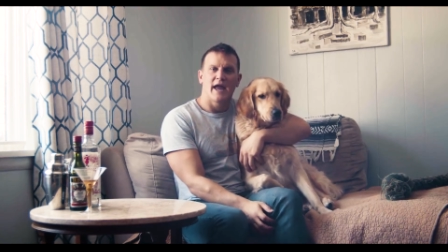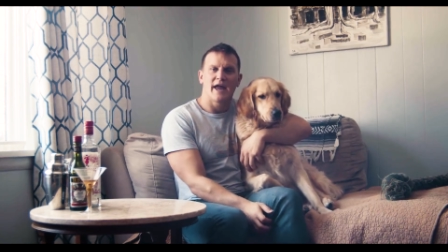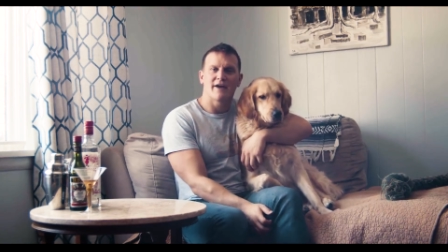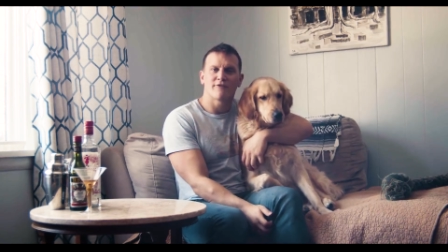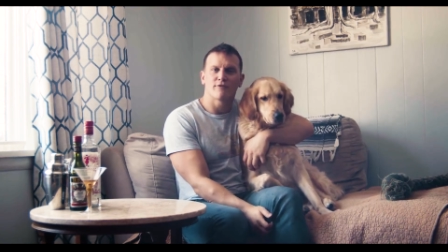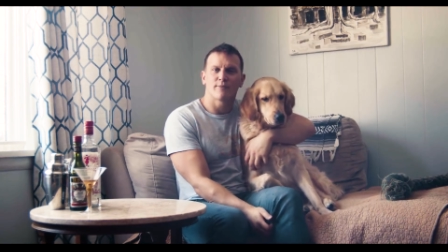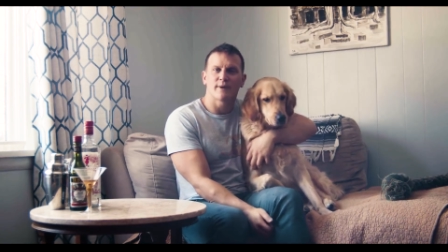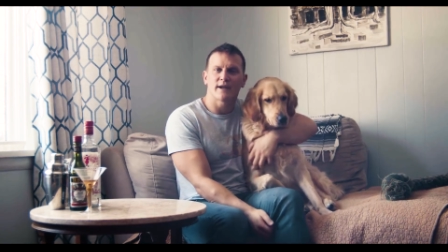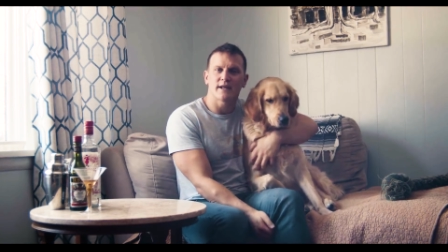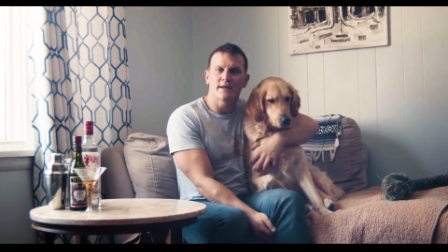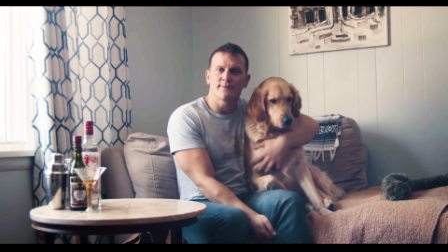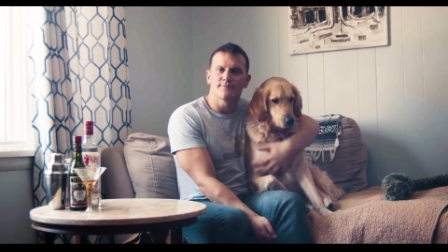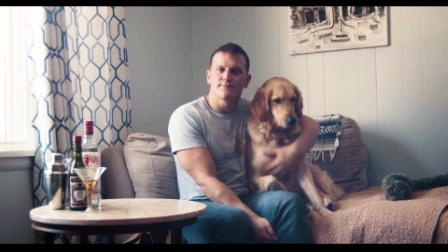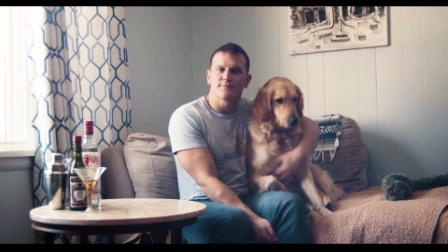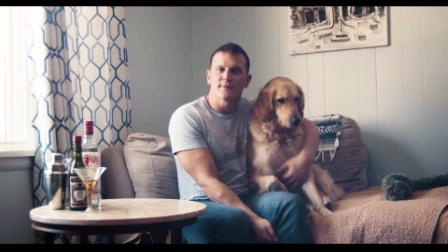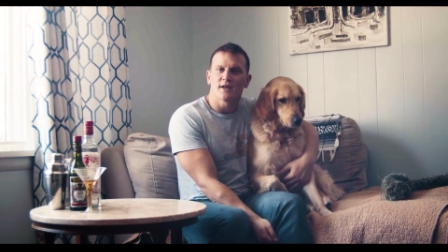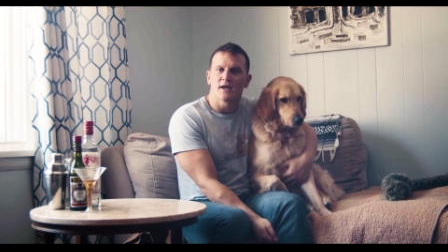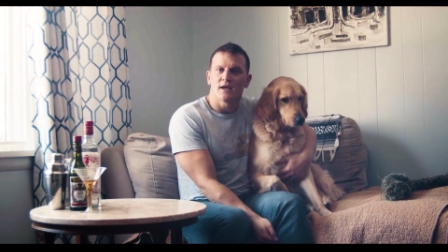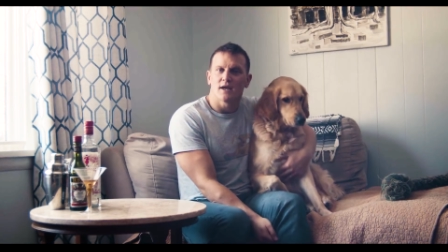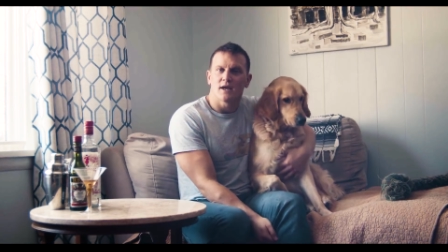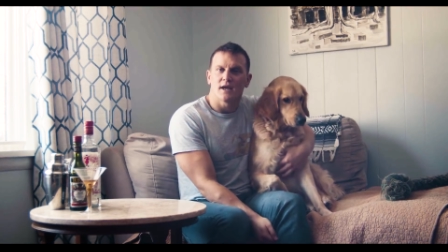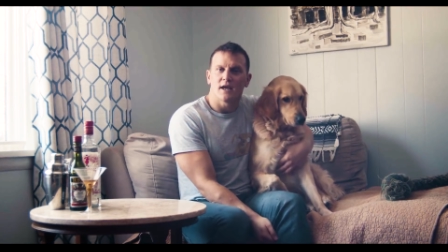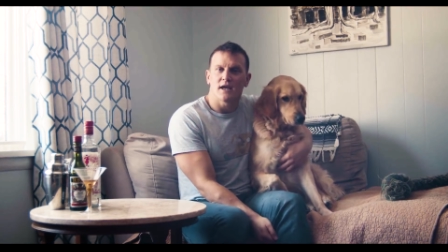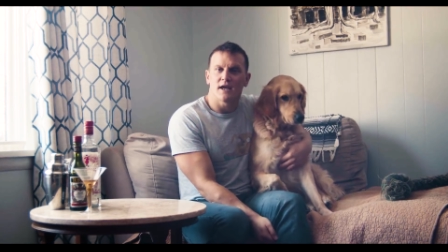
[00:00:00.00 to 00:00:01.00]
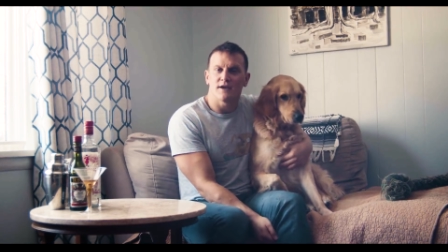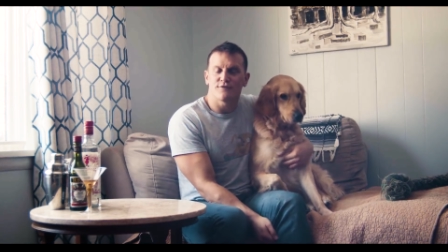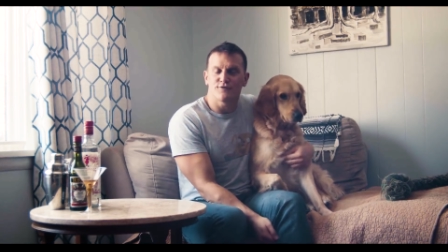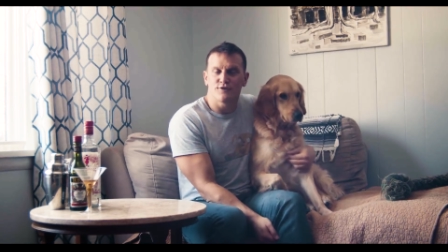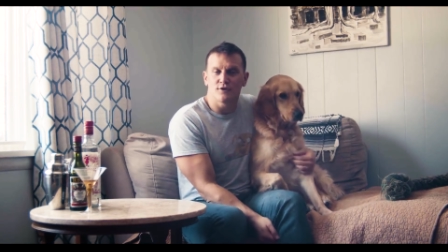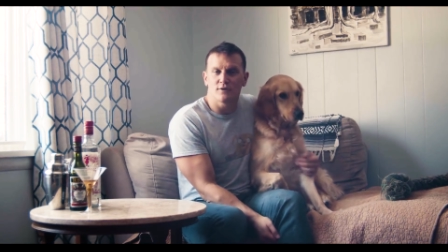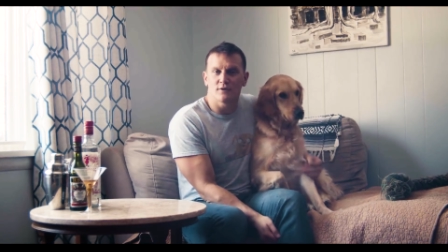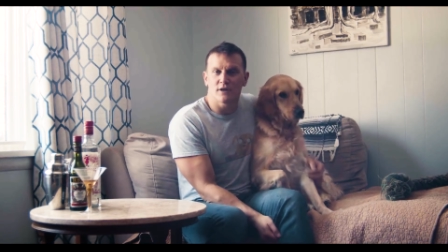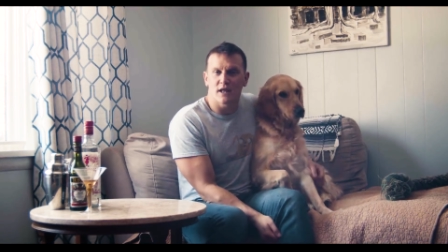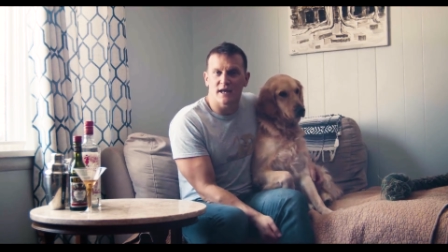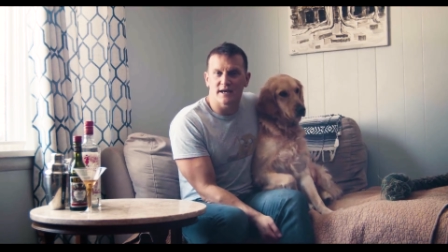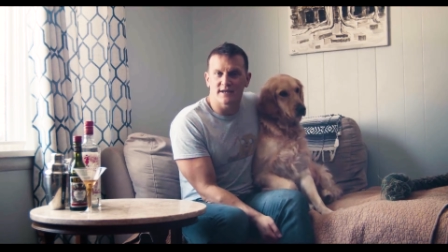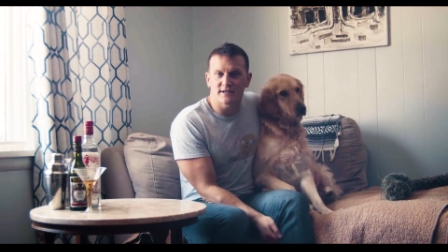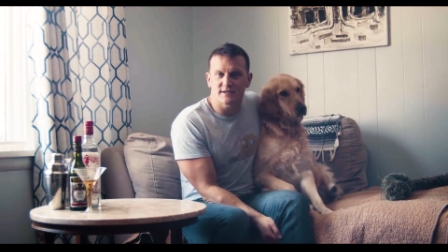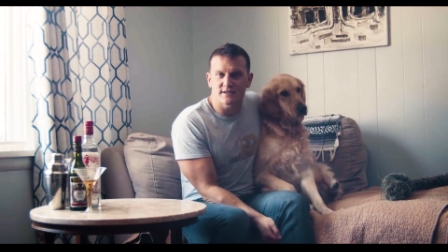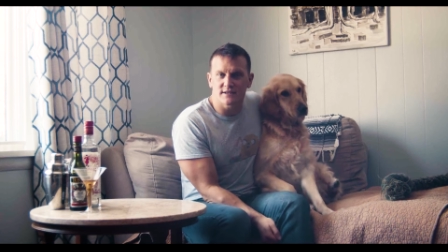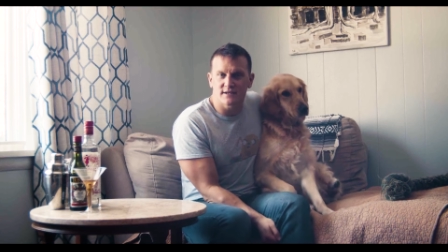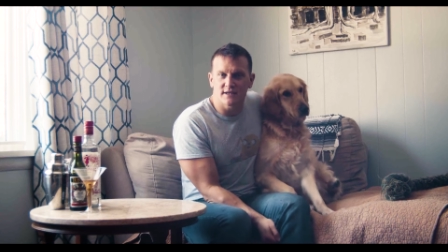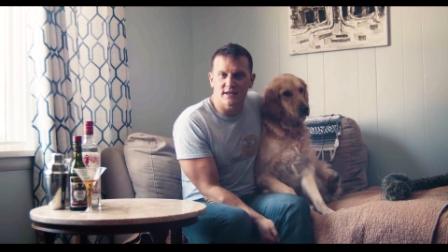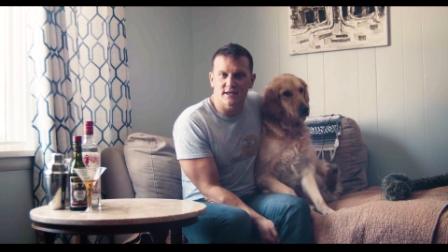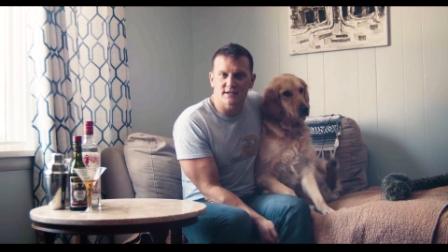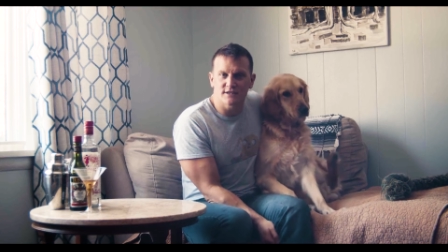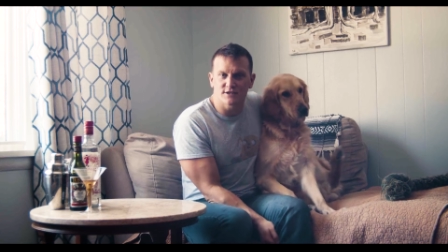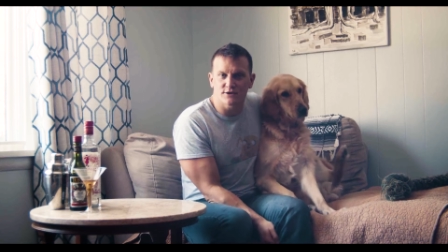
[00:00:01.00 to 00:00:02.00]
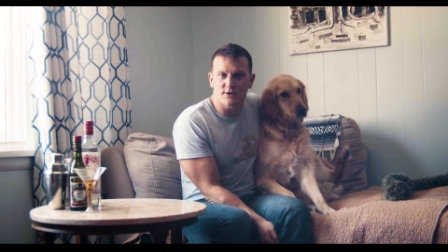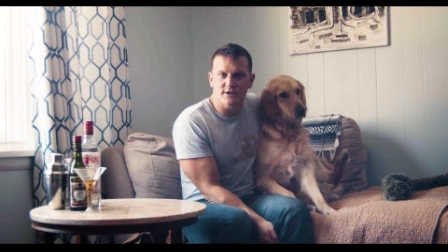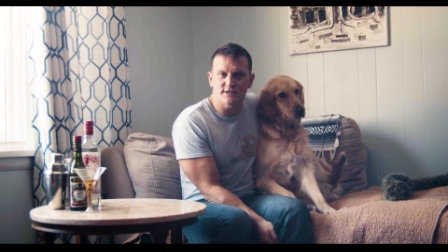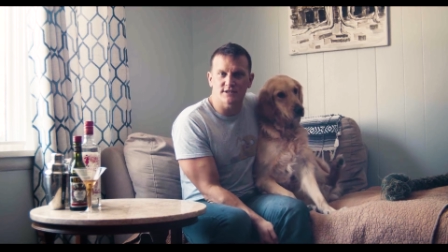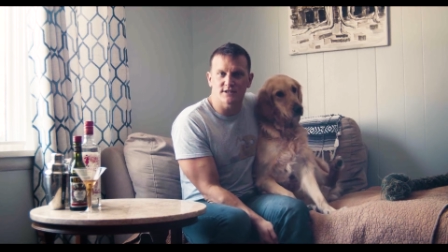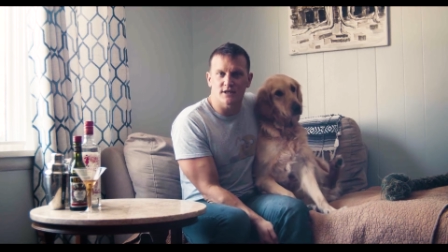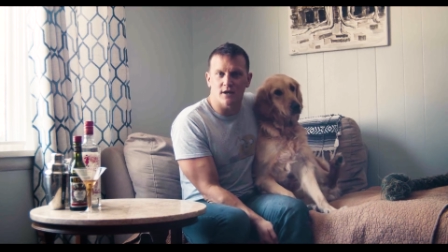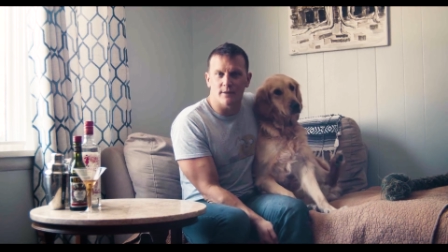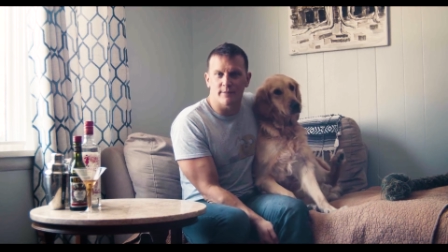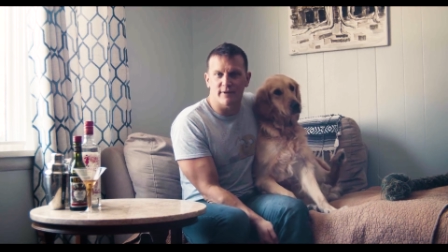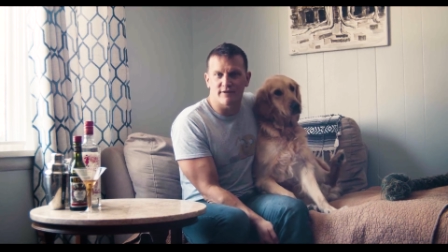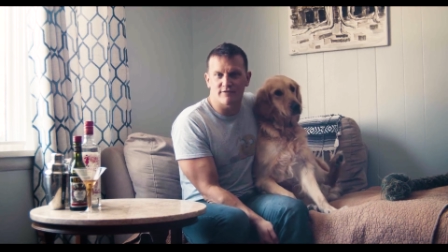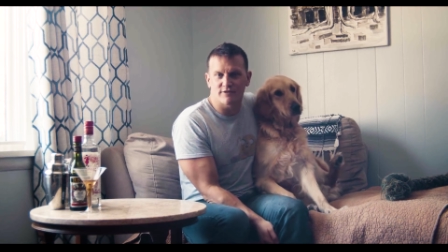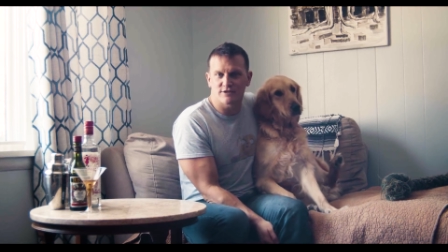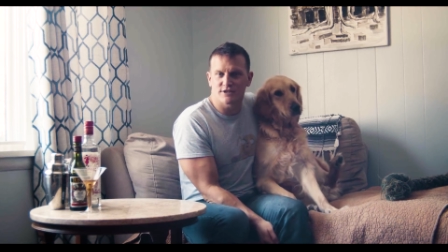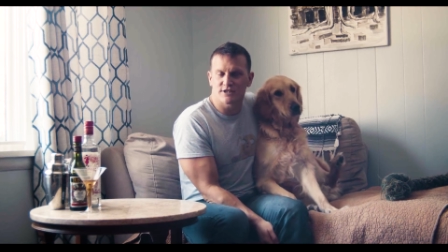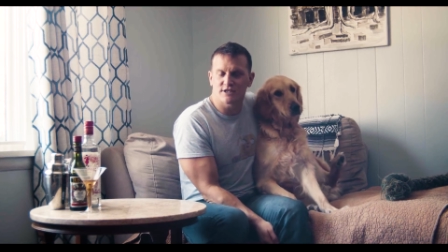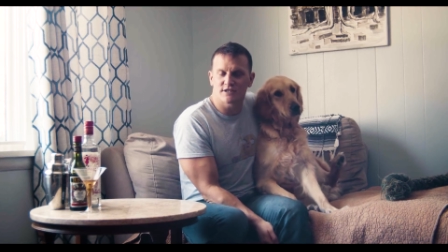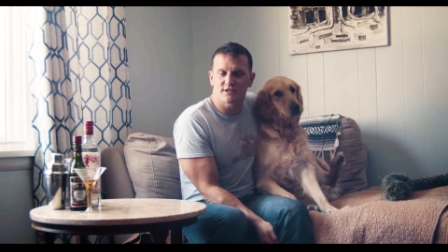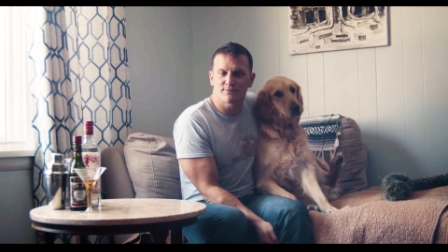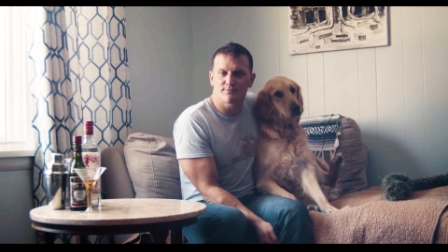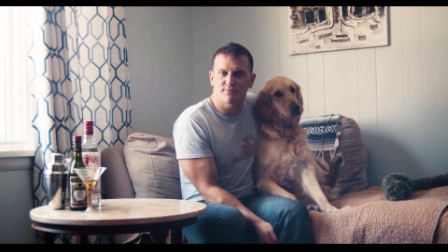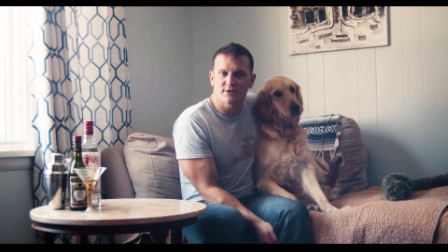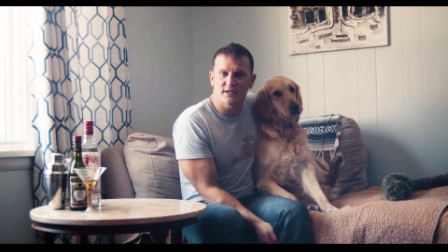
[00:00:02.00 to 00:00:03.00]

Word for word: Hey, everybody. If you liked Kids Toys Adult Beverages,